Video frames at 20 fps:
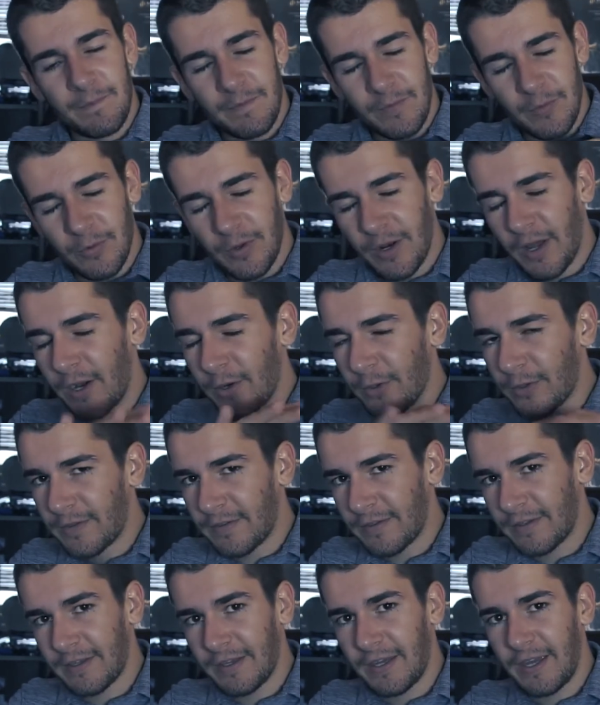without
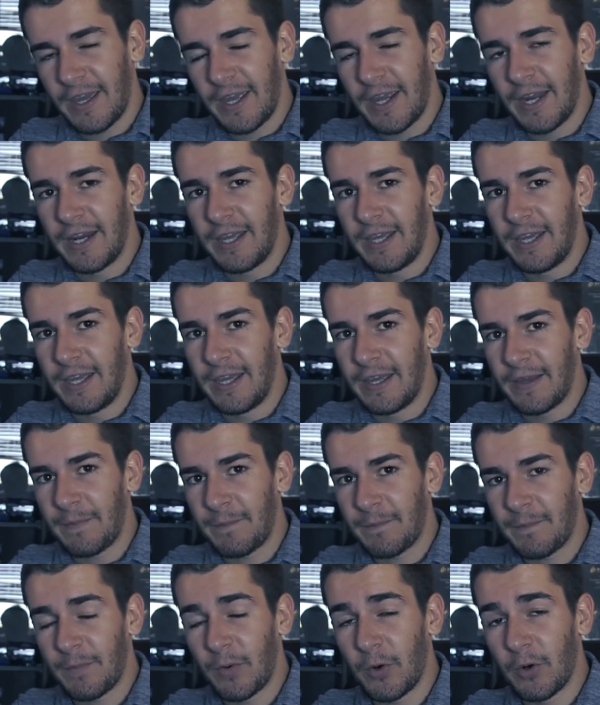any
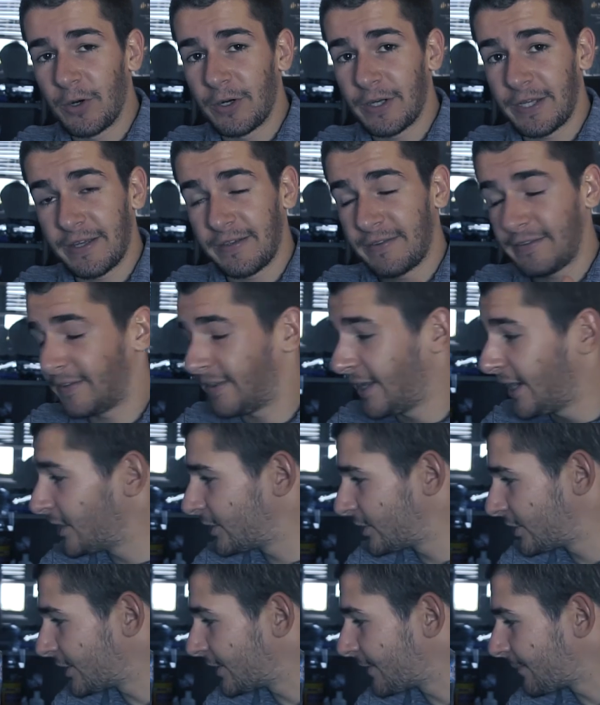more
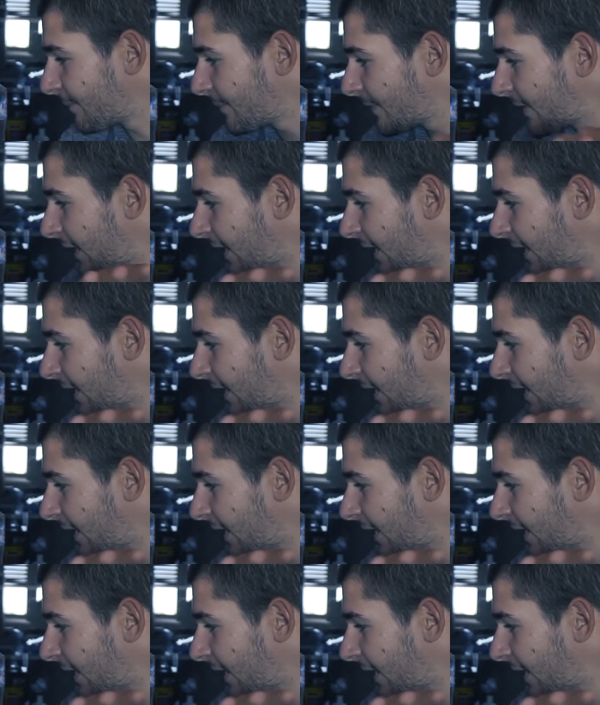hesitation.